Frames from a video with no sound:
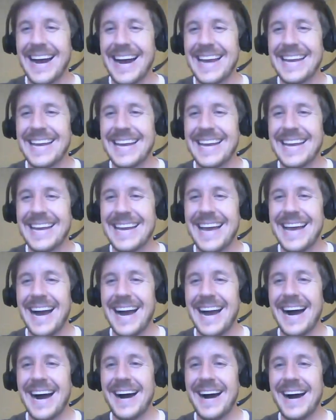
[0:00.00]
All
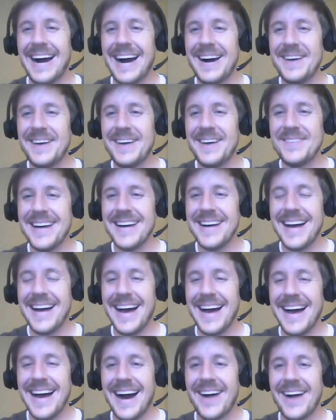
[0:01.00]
right.
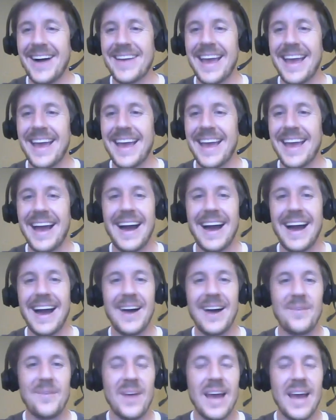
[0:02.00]
Um,
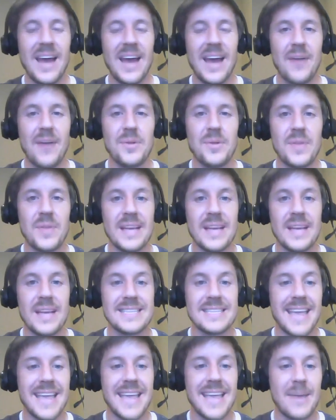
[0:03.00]
okay. Uh, what
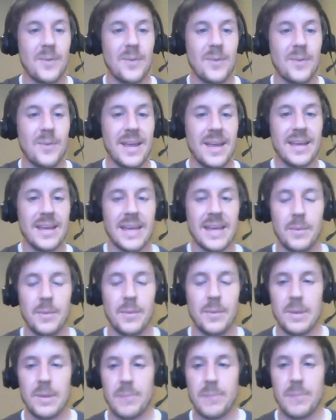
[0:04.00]
other things can
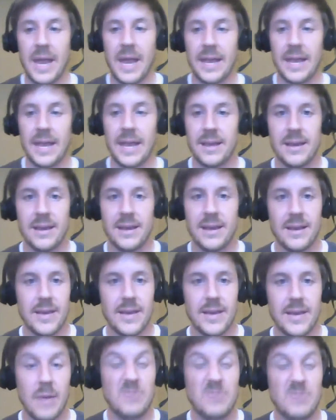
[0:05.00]
we can we
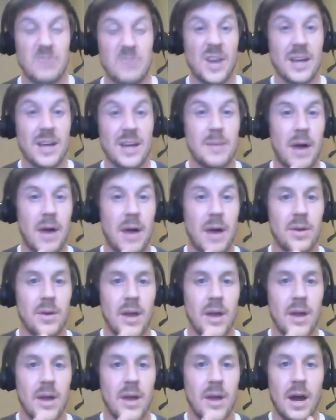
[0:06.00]
bake? Okay, we've
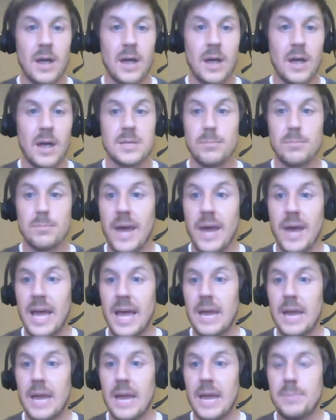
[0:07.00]
talked about uh,
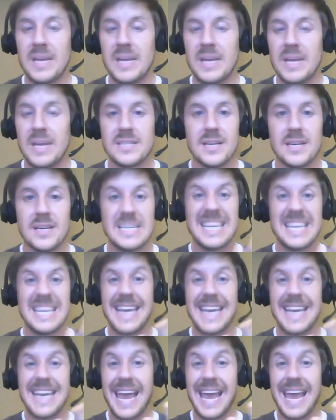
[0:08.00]
some bread,
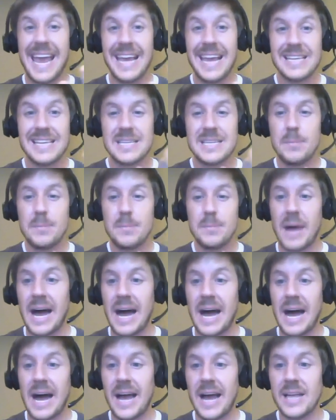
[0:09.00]
pizzas,
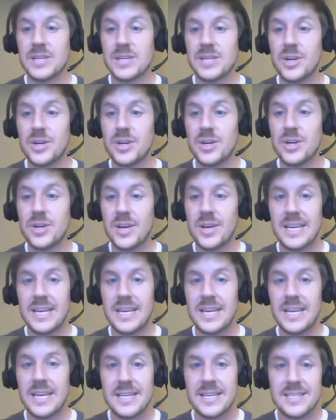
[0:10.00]
cakes, pies,
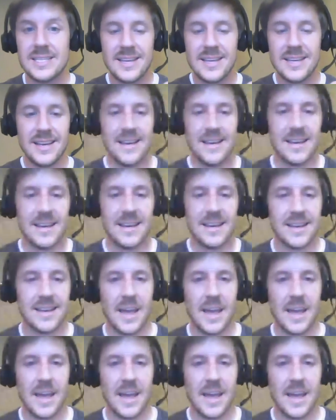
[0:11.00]
cookies.